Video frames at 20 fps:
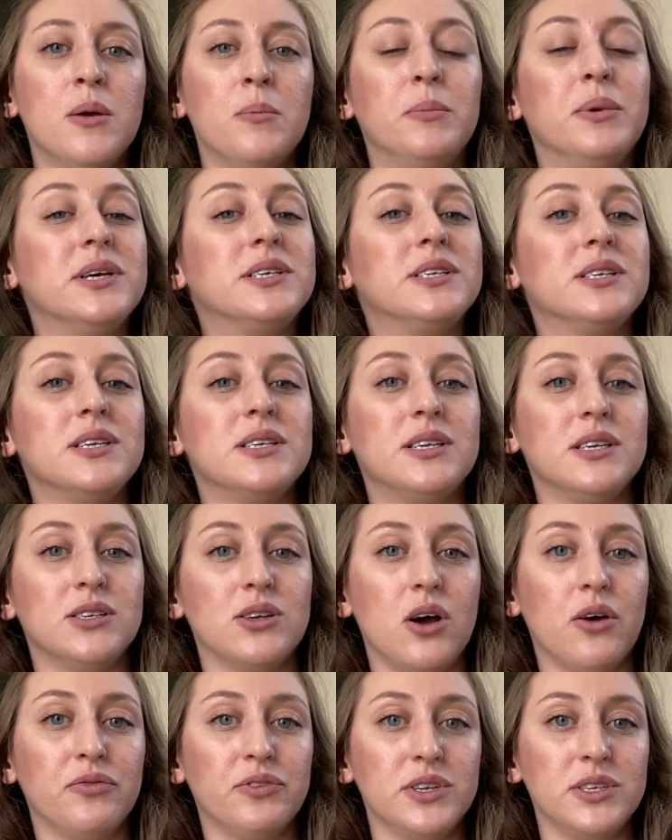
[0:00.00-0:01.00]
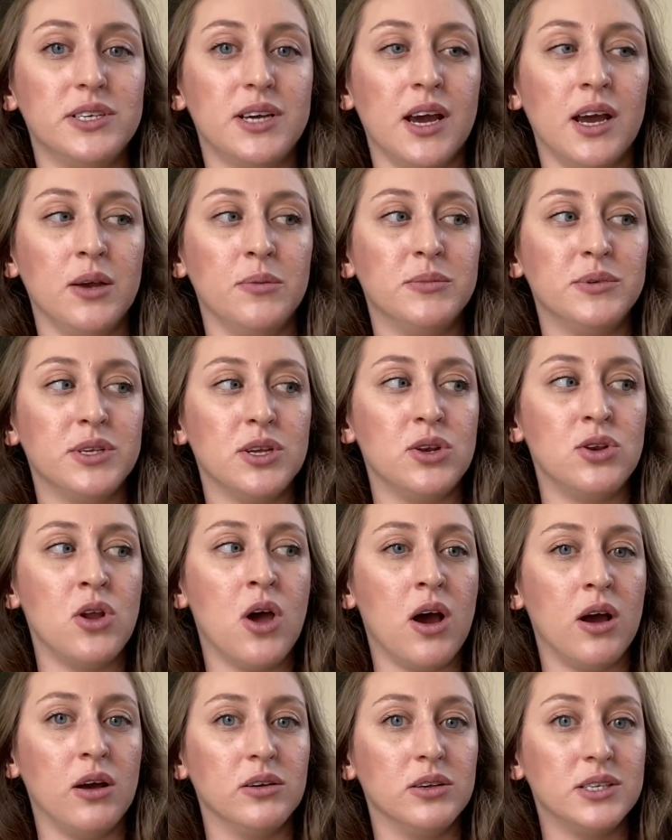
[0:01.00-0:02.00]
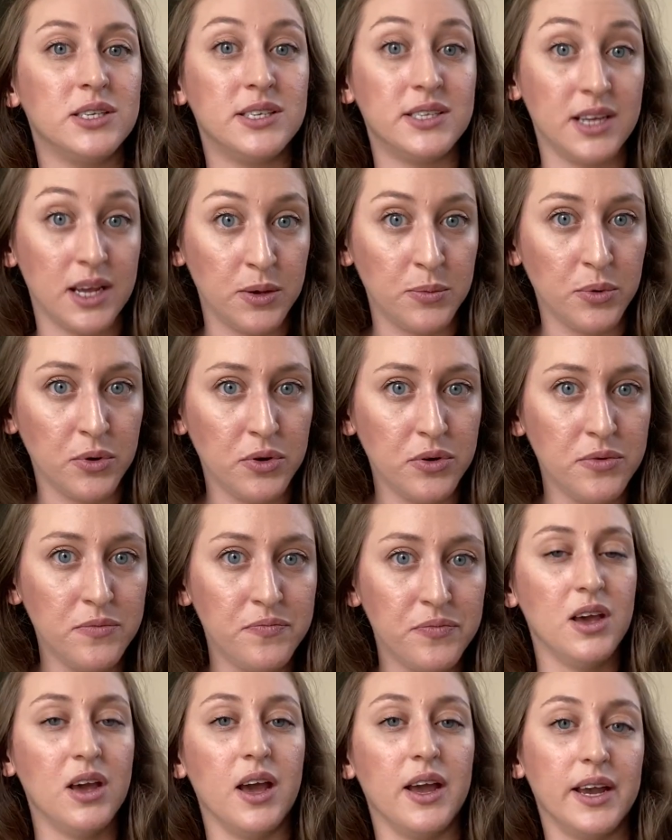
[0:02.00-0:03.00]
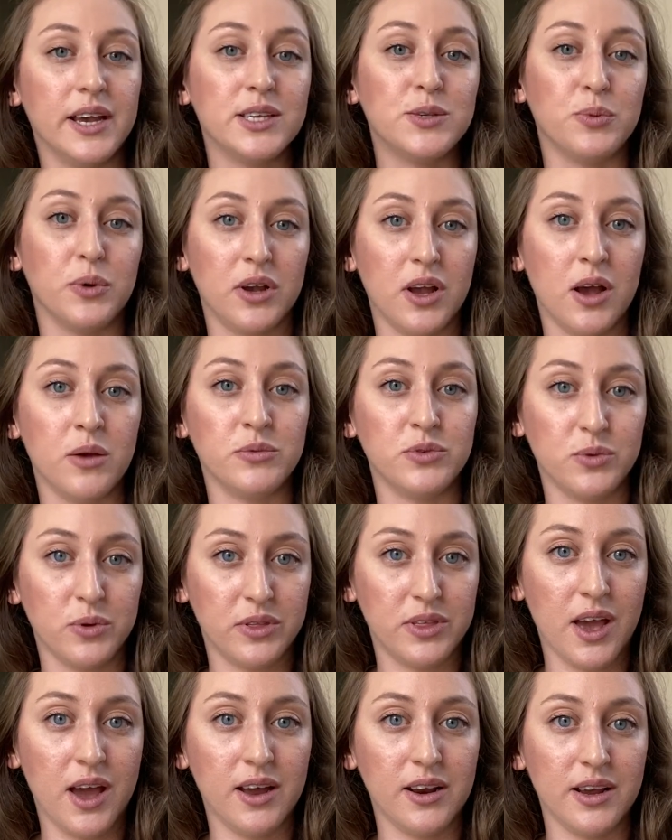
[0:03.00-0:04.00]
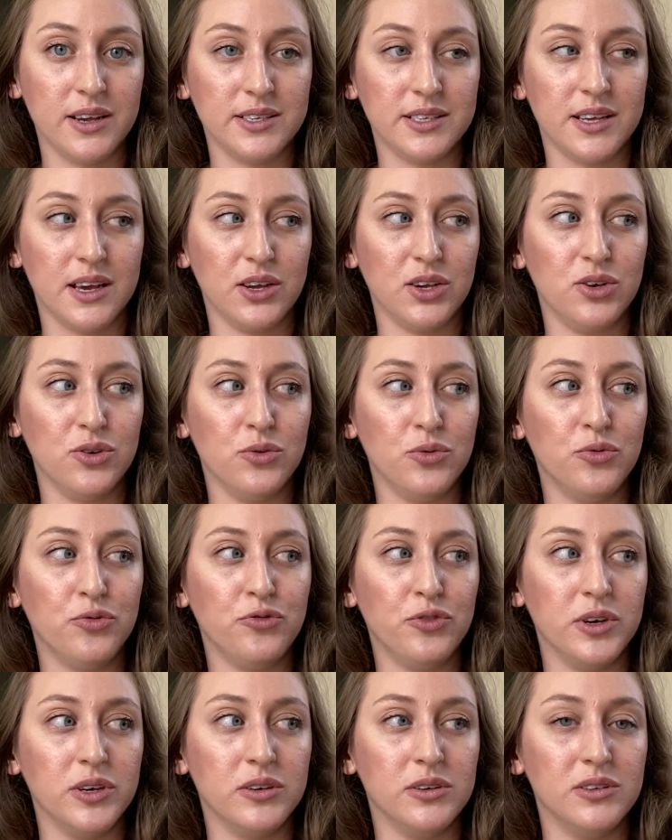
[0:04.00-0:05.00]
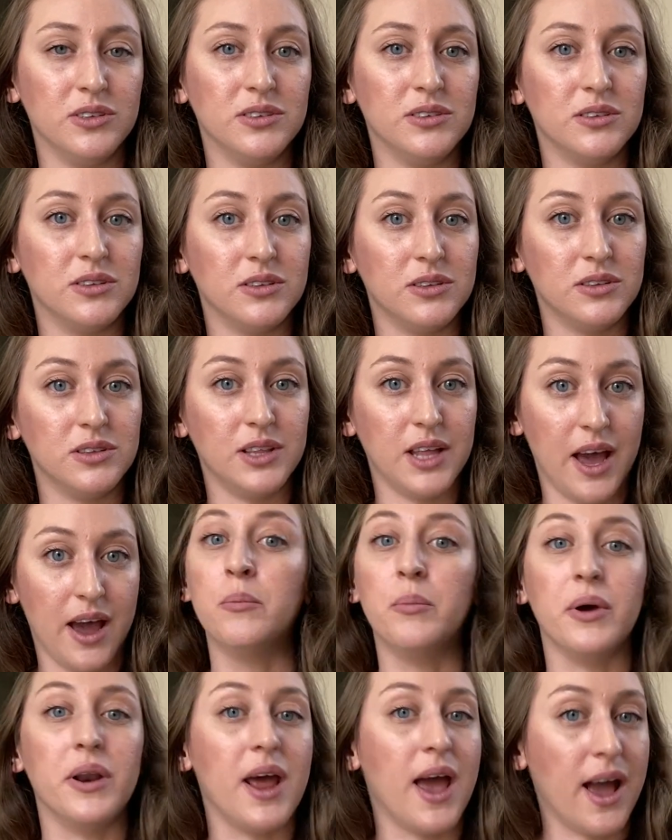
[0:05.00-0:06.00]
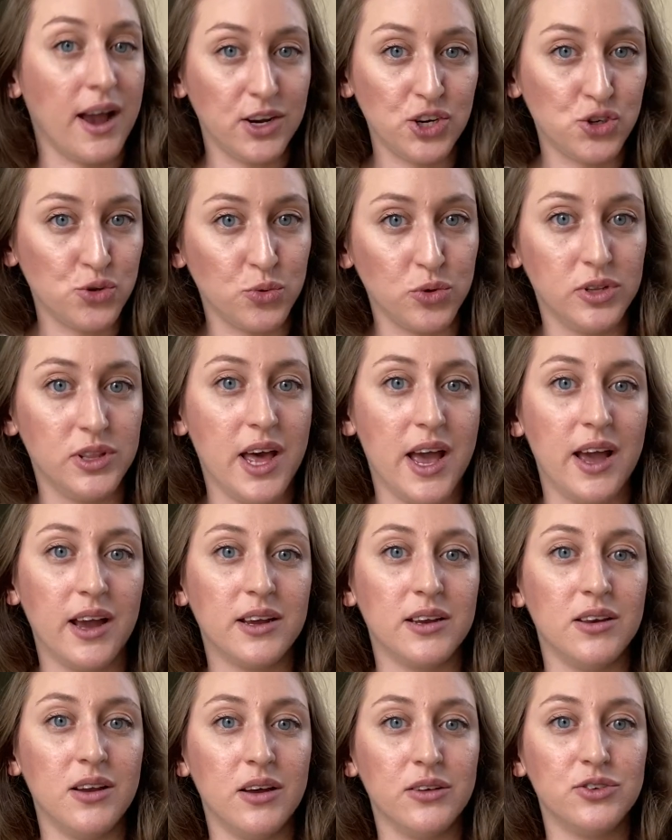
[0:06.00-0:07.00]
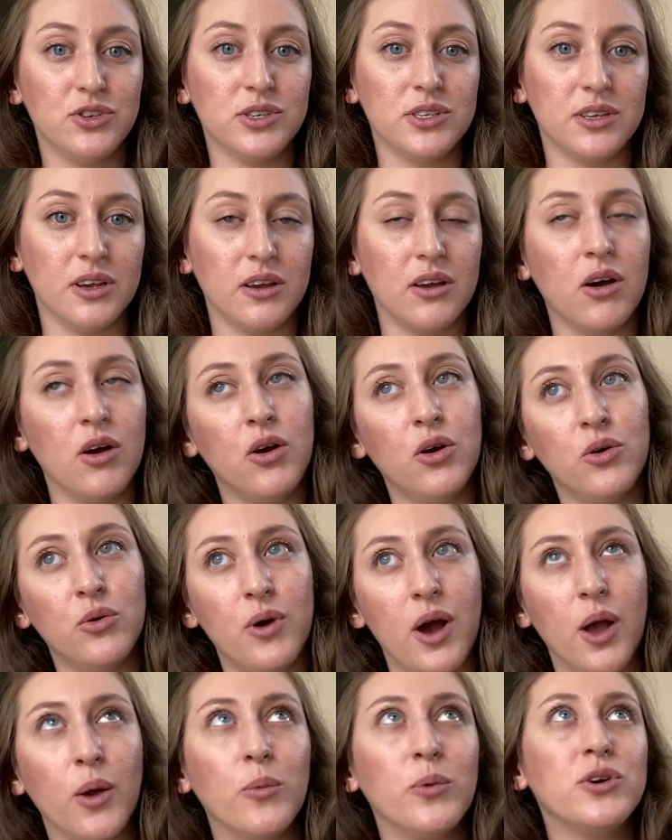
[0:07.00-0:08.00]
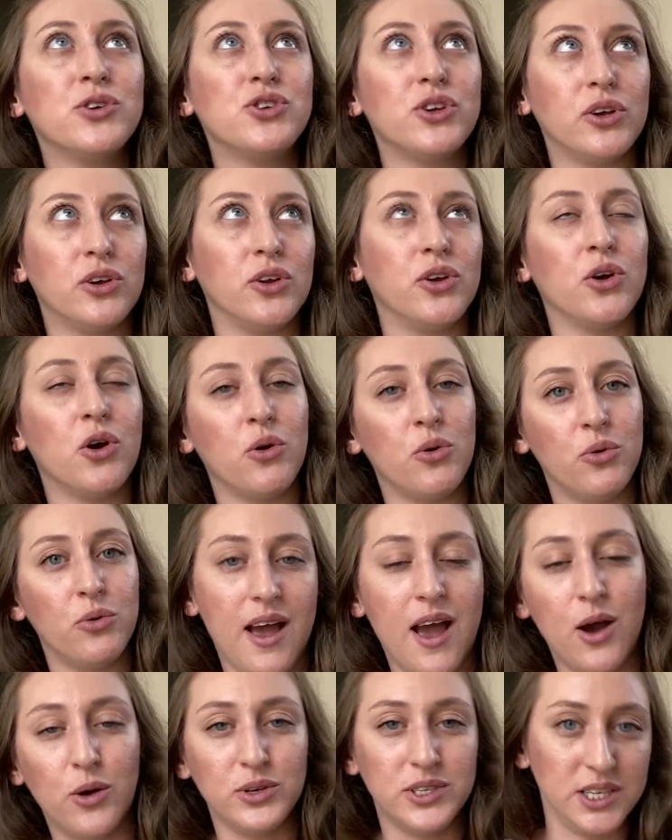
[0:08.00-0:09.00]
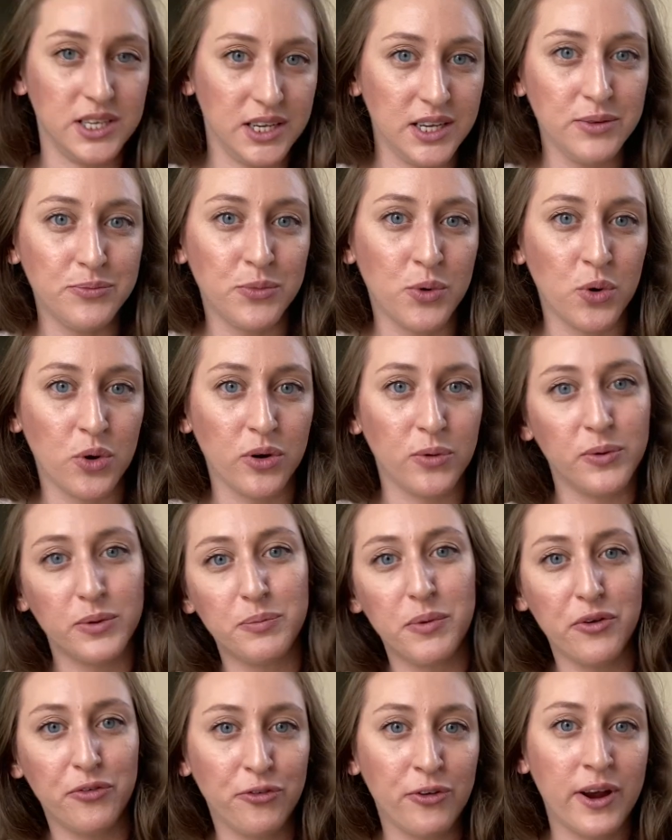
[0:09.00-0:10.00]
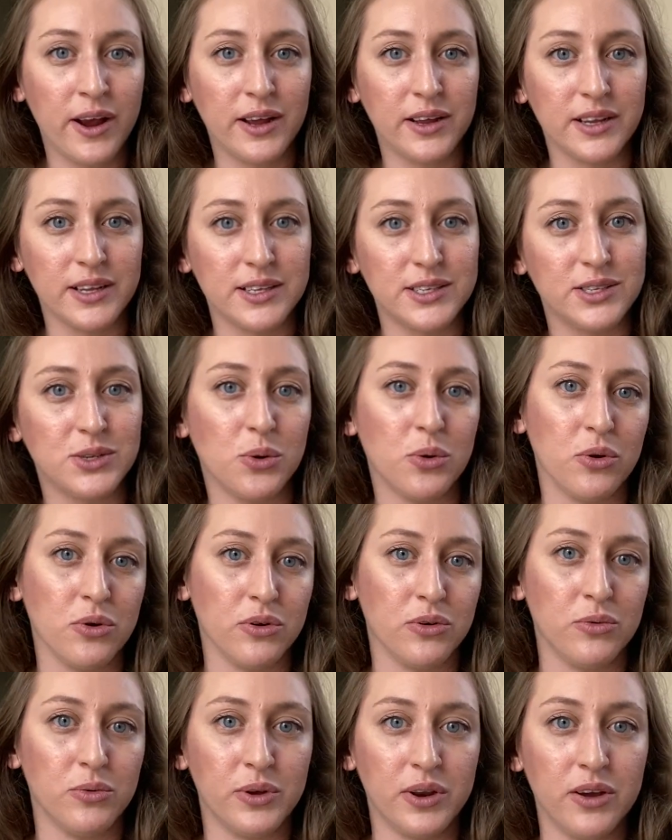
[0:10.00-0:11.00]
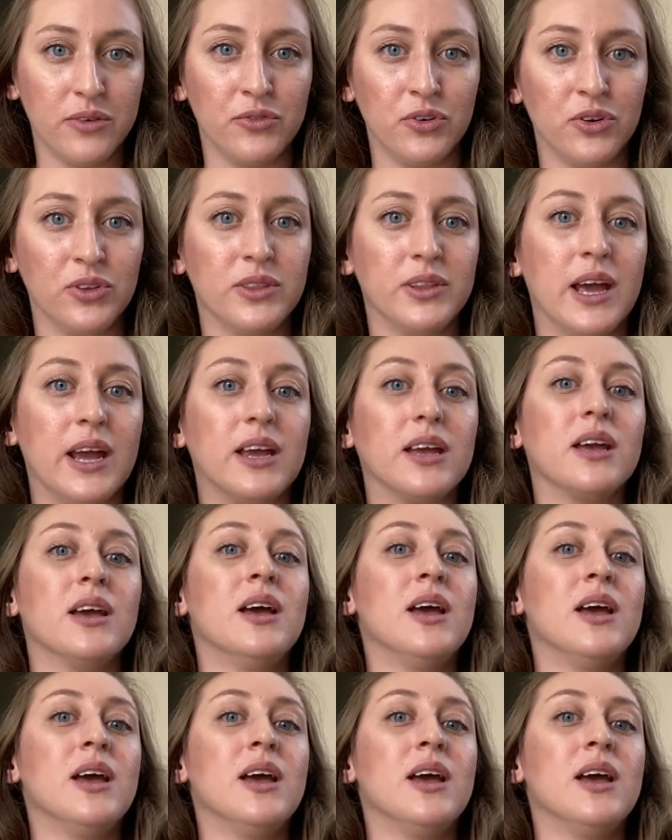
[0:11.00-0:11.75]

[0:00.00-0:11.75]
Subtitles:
Business is oftentimes not stable. I guess what comes with that is that you feel lack, but actual lack, not just like, oh, I wish I could go out to eat more with my friends or whatever, like